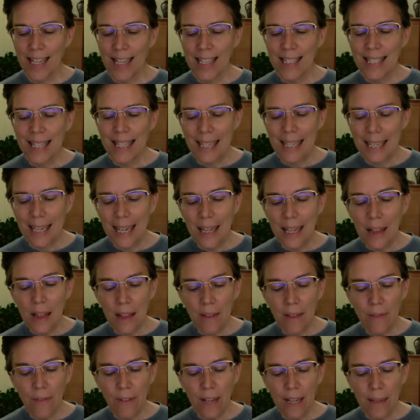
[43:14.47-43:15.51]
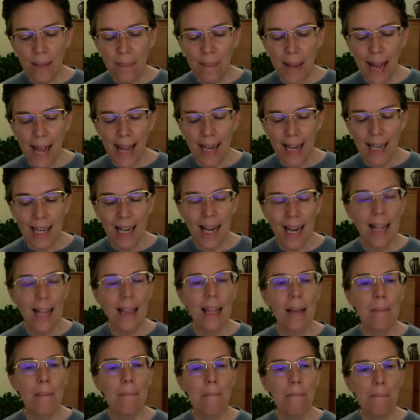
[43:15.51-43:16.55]
to get the feedback and
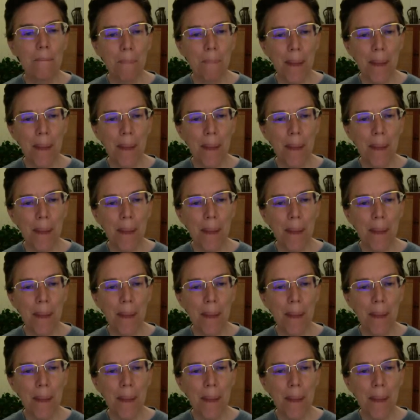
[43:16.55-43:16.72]
then